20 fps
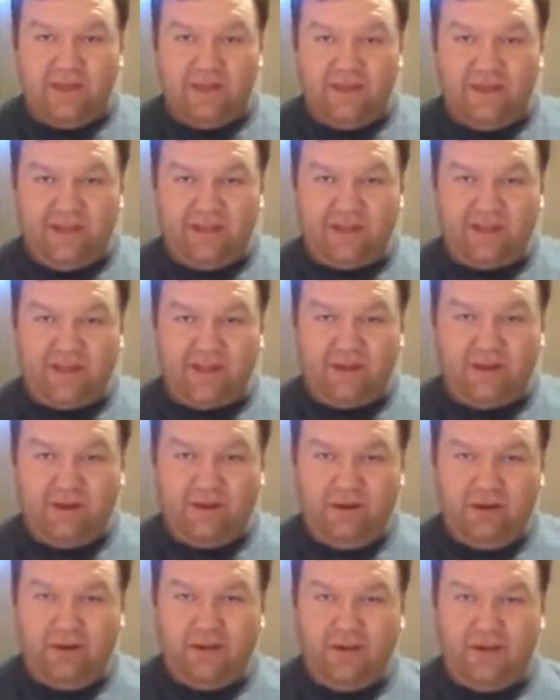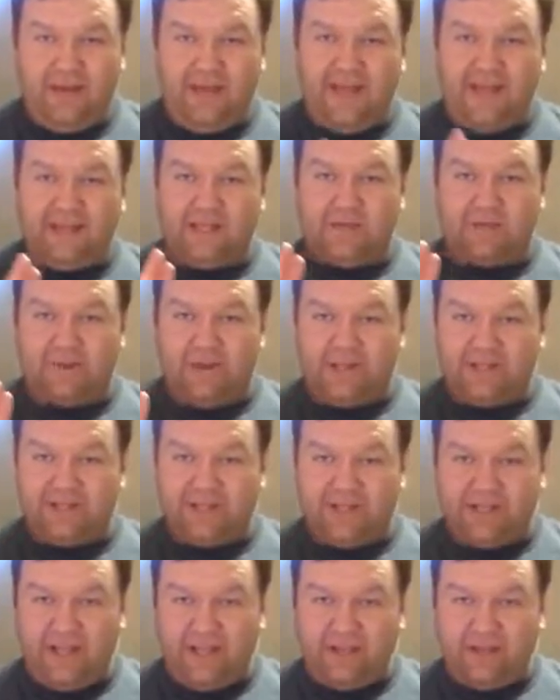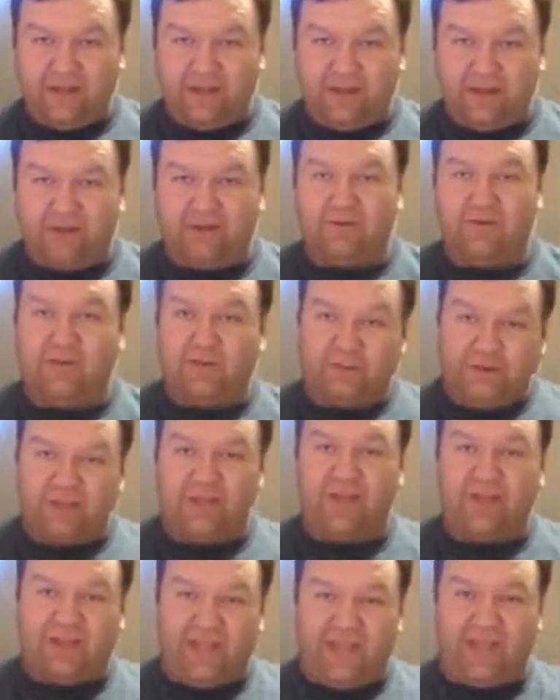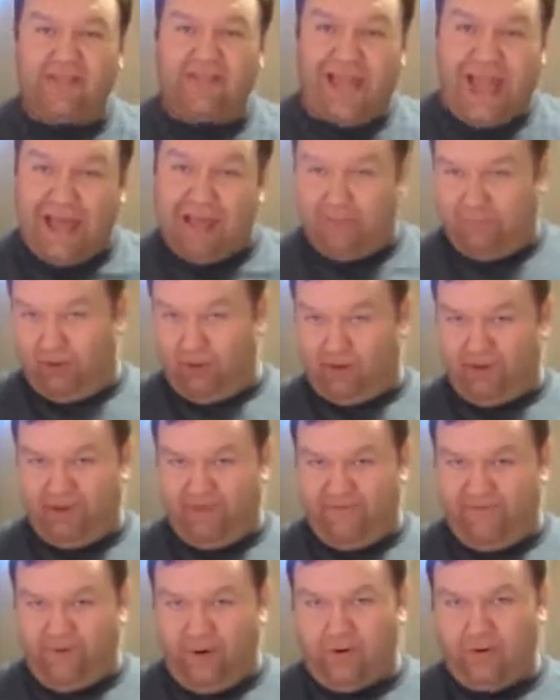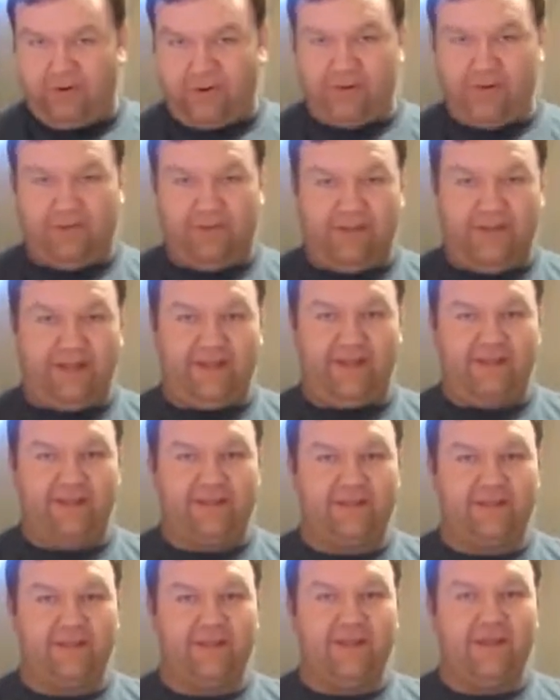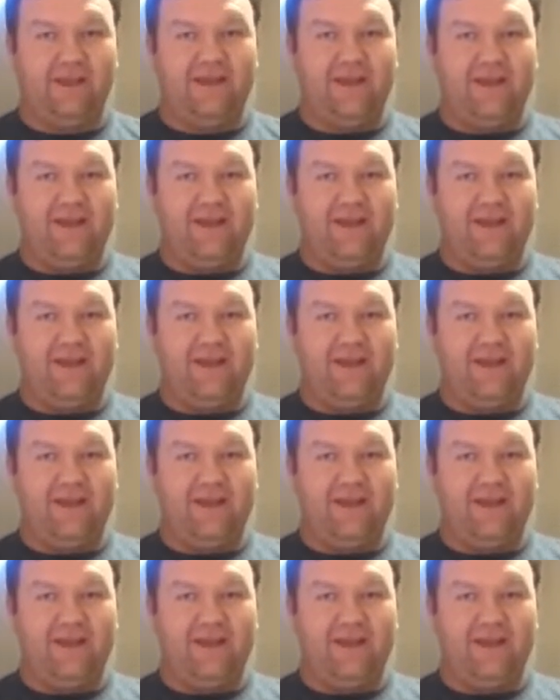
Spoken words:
in this year as well as next year. Some of the things I'm looking forward to, that is.